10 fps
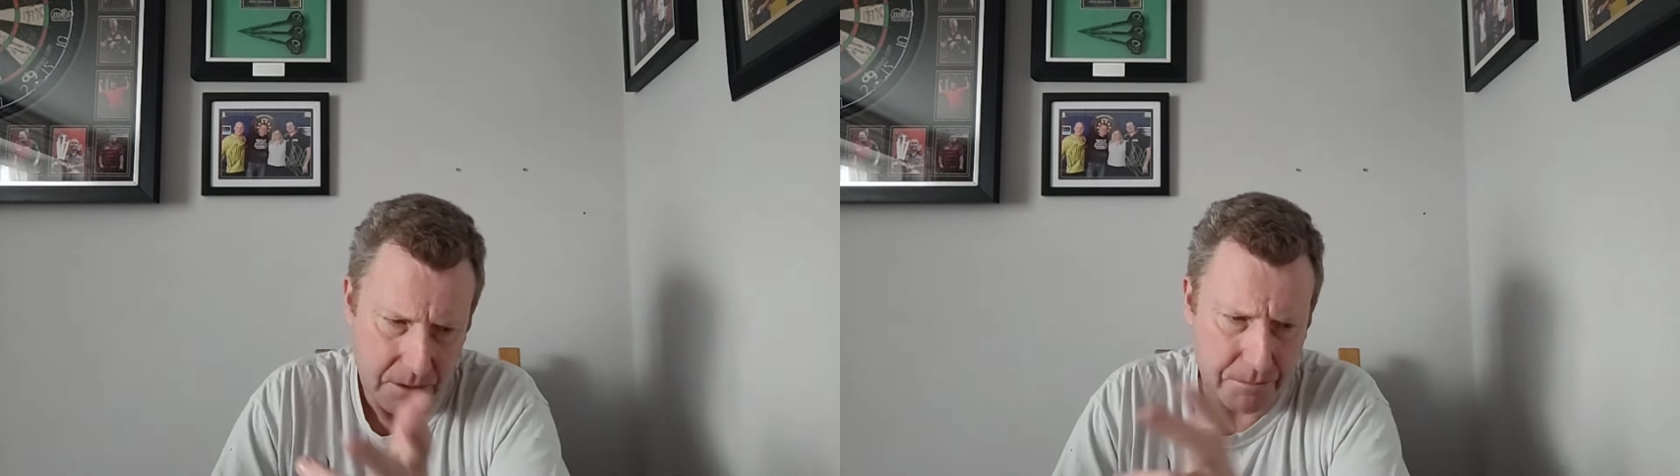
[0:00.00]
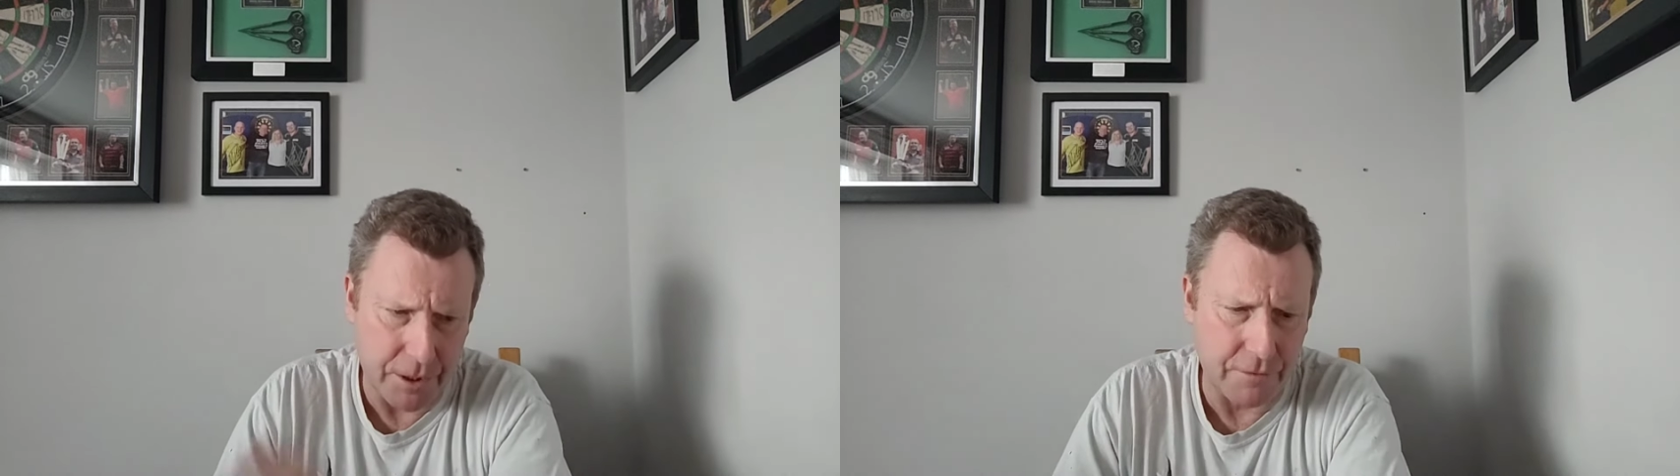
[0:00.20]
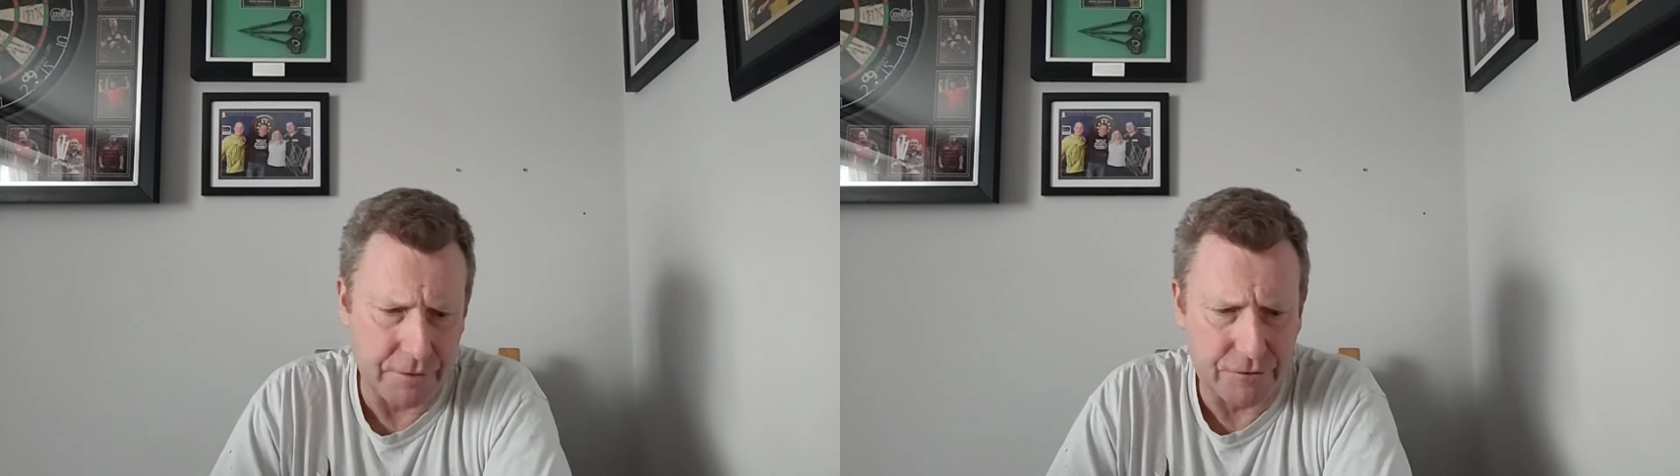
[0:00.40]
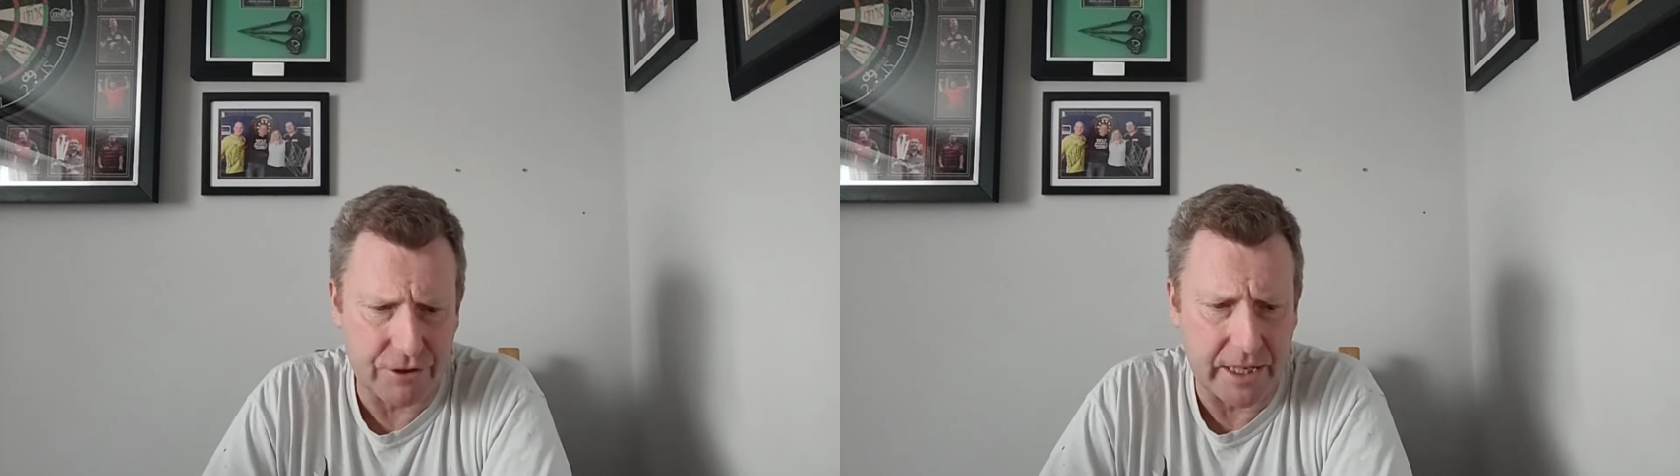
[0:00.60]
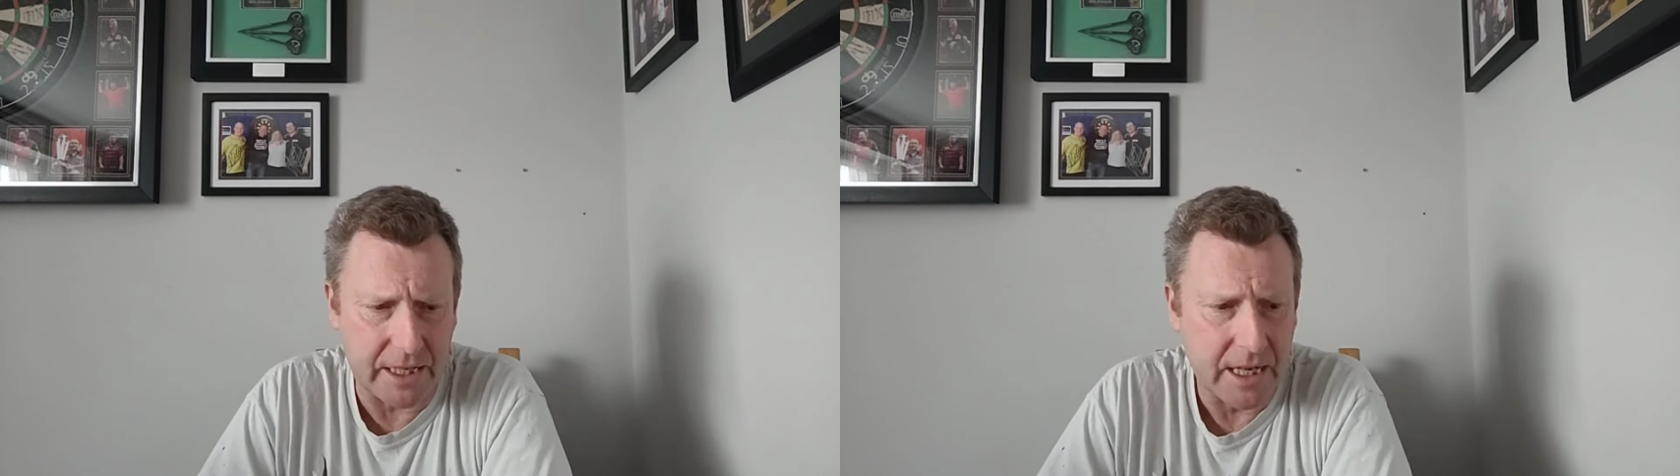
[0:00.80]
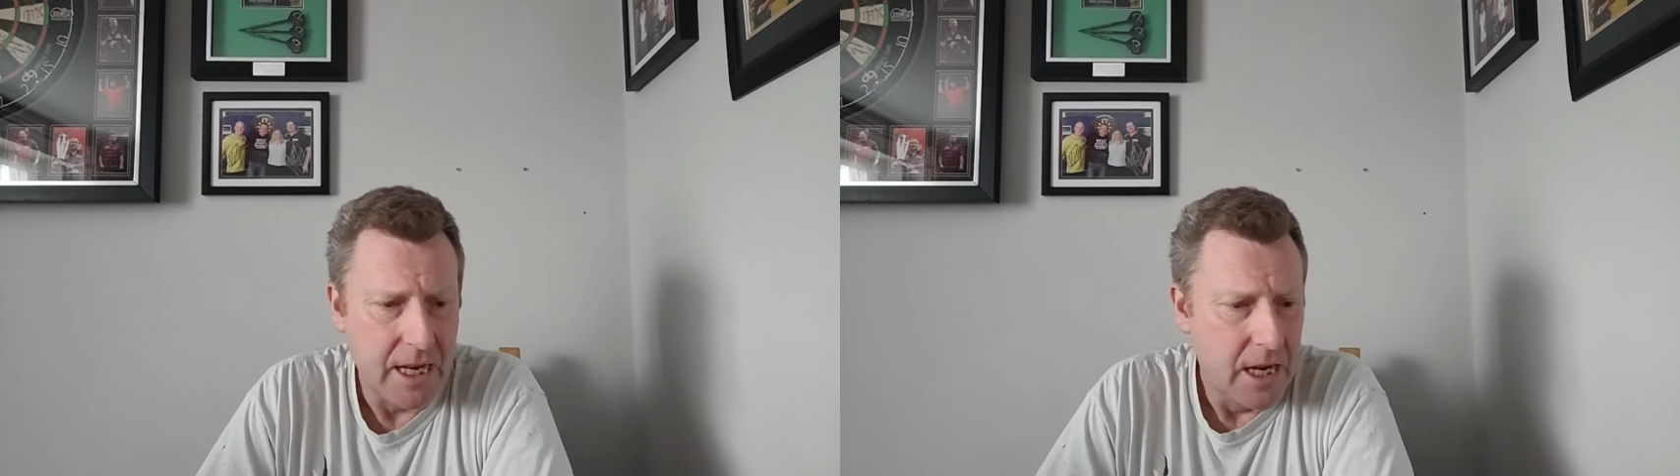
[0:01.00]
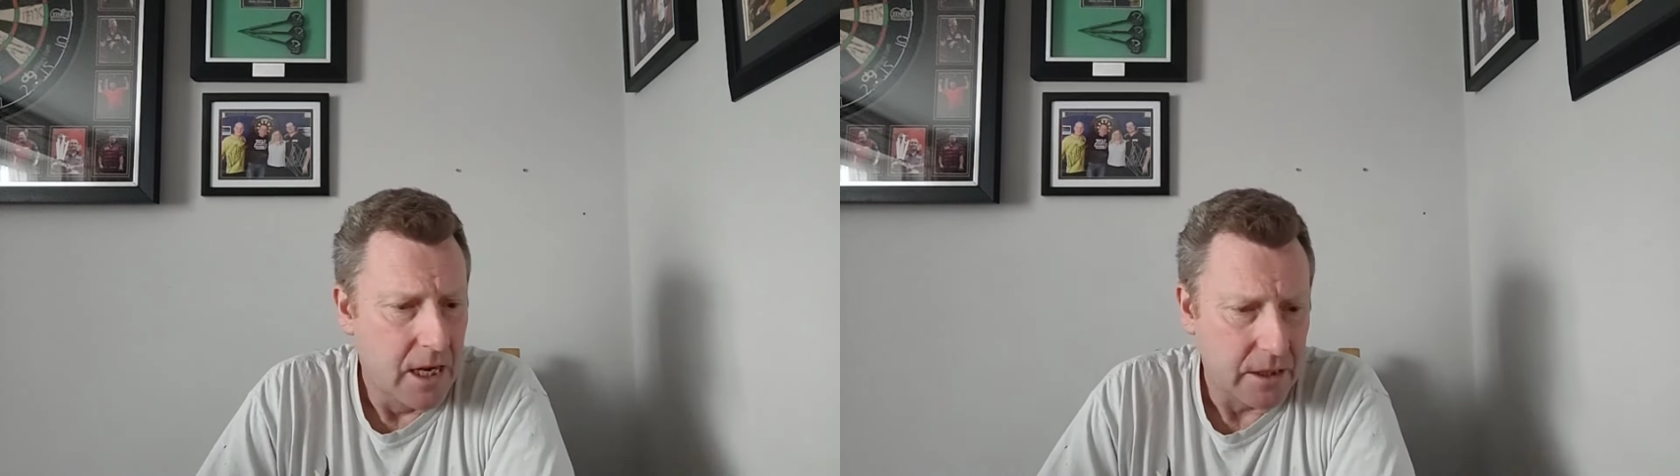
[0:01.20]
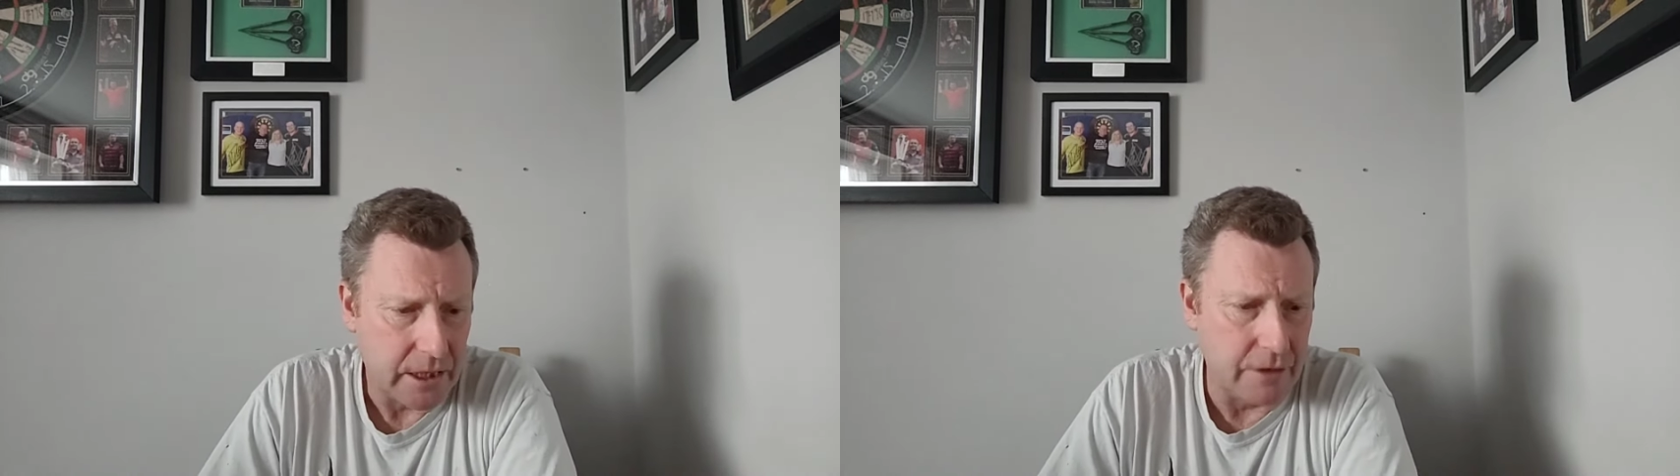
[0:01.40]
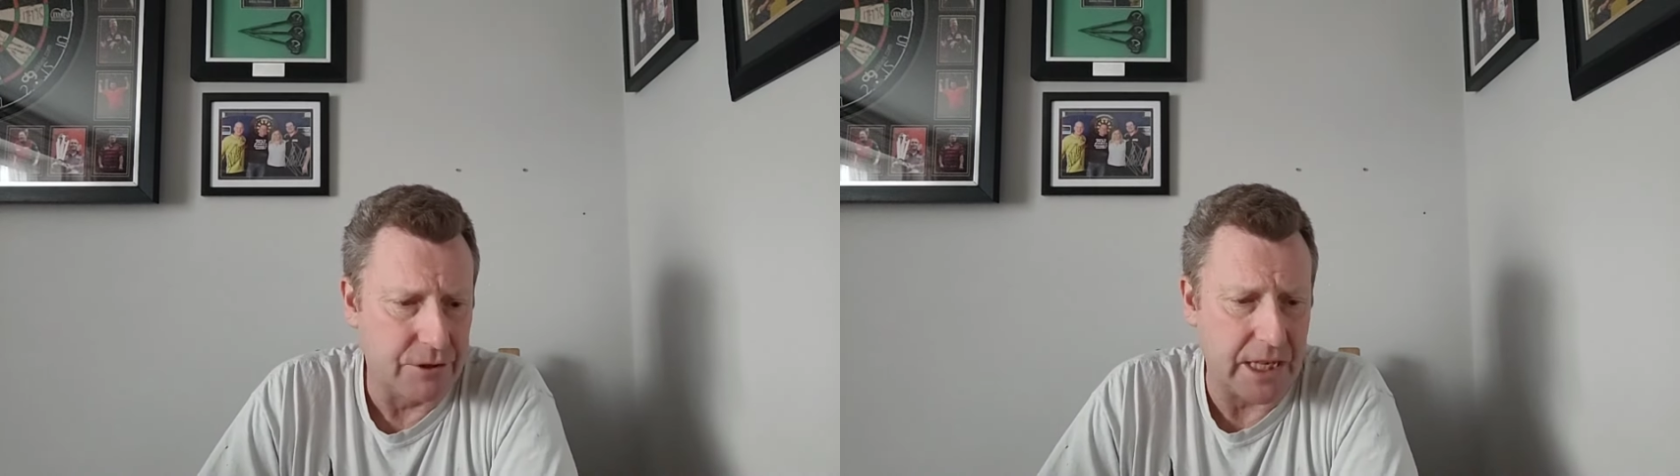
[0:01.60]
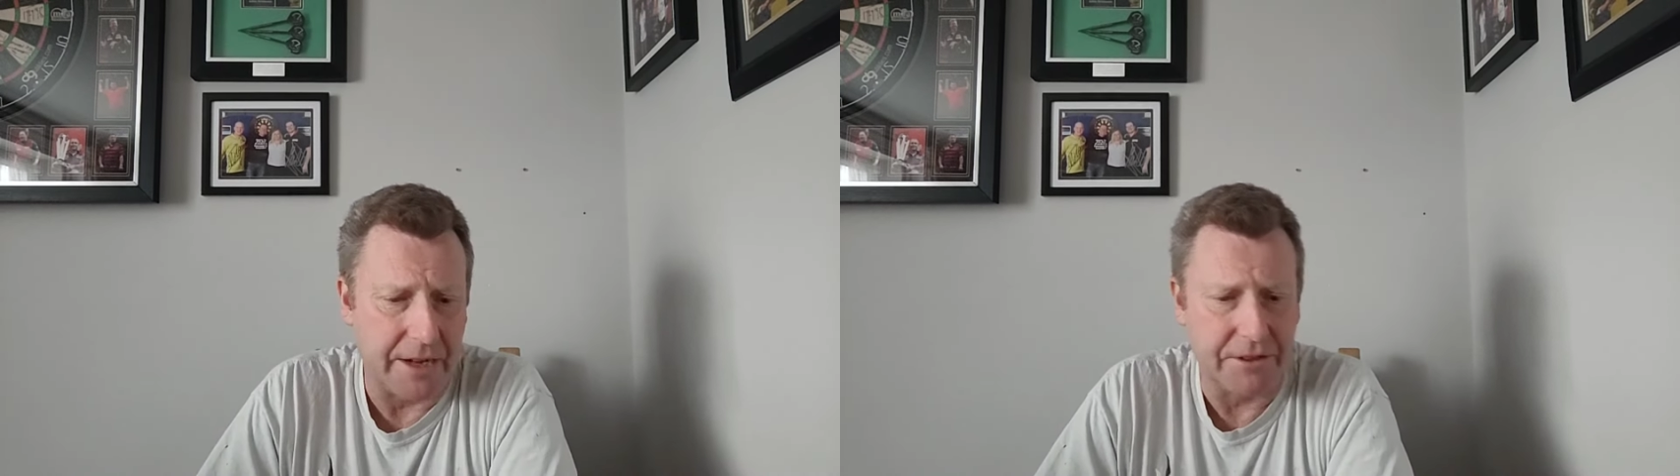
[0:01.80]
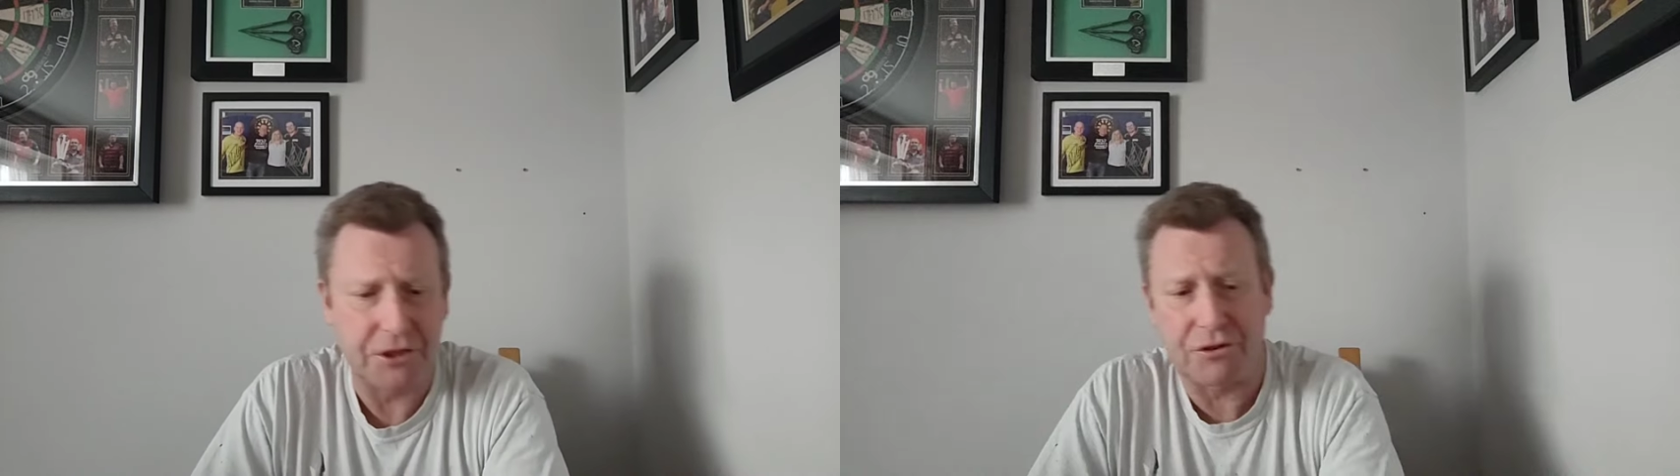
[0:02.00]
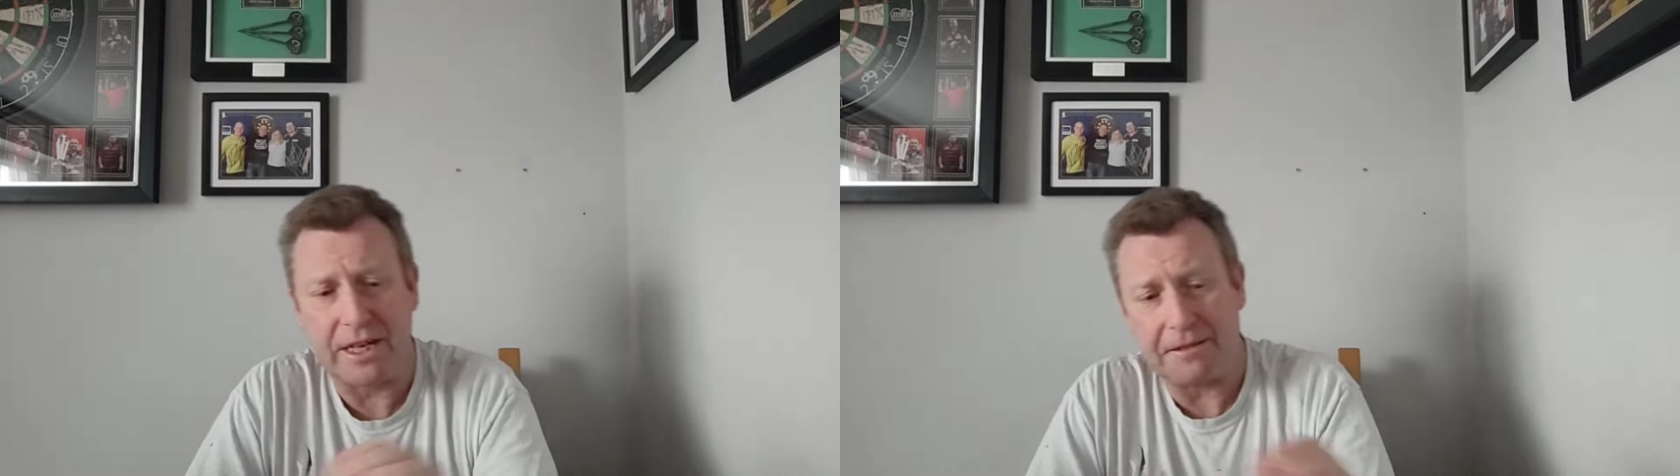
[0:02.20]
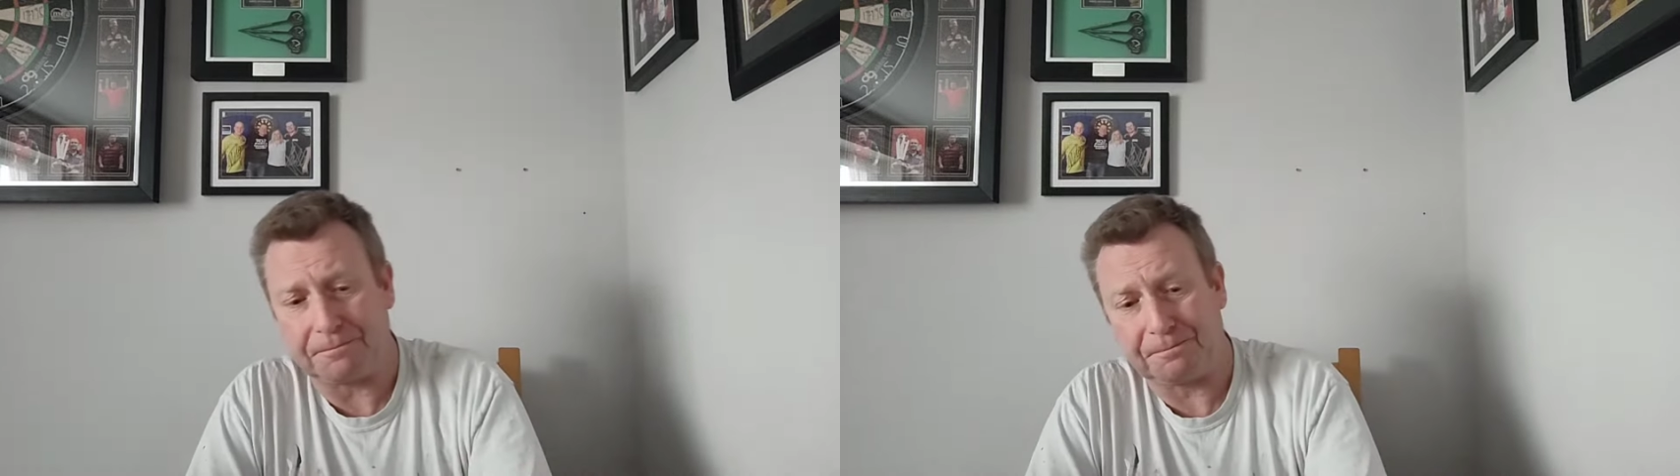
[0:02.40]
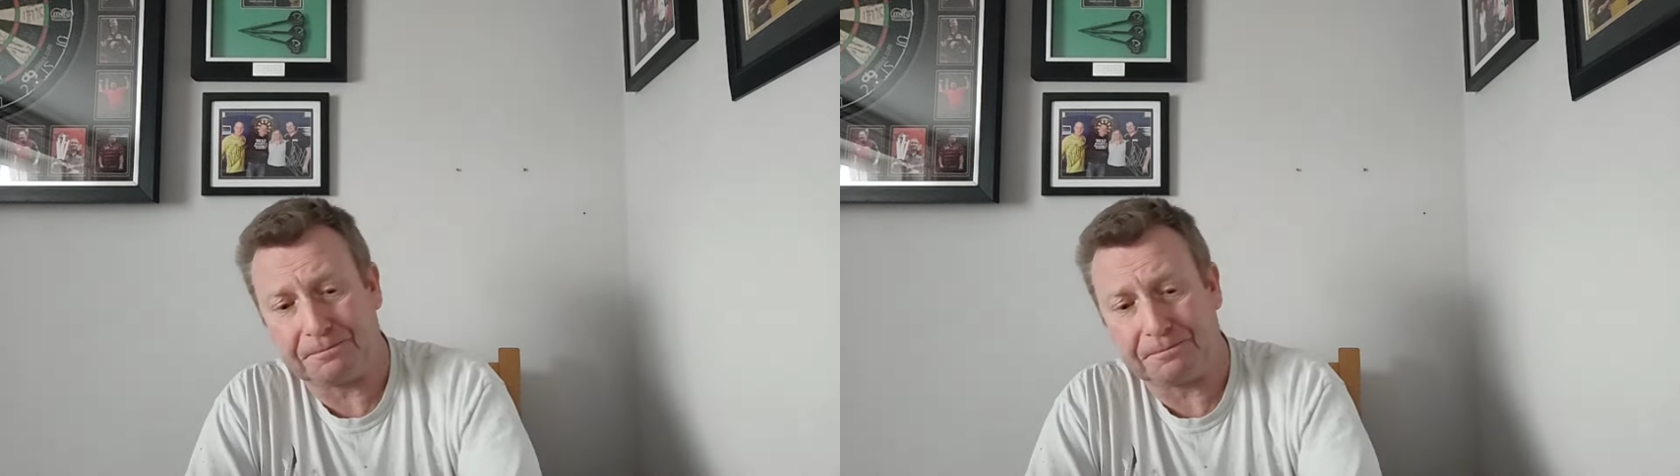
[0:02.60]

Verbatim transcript: Beautiful drink, goes down a treat